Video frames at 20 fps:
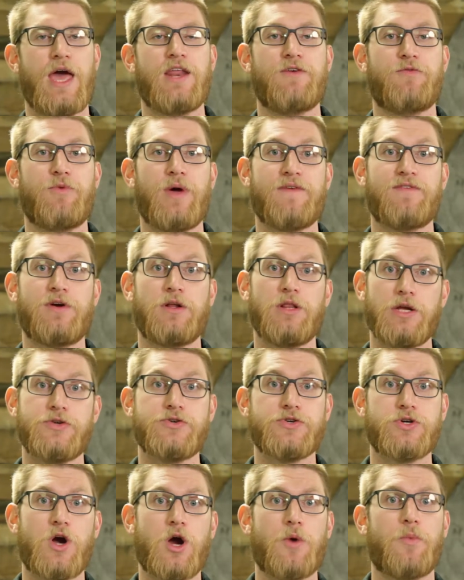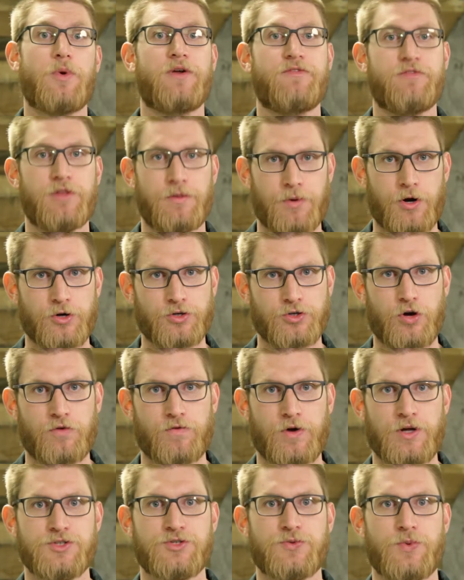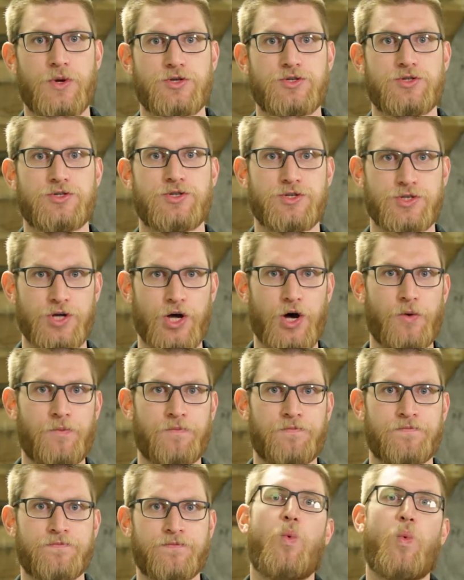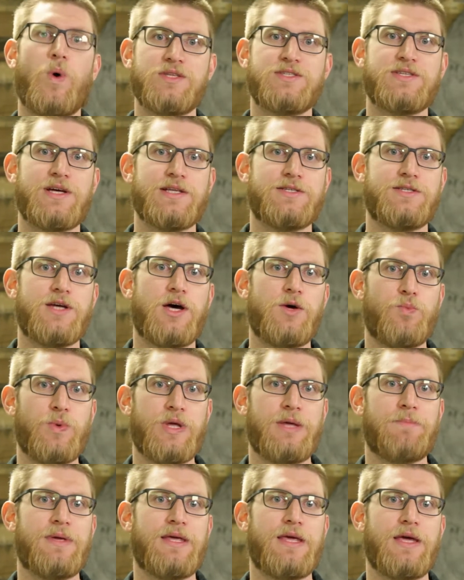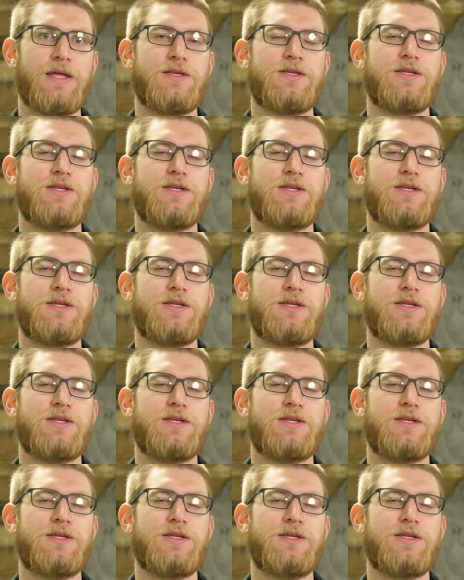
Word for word: and if we have an electric cart, we're gonna flip our tow run switch to tow. Once that's done, we can begin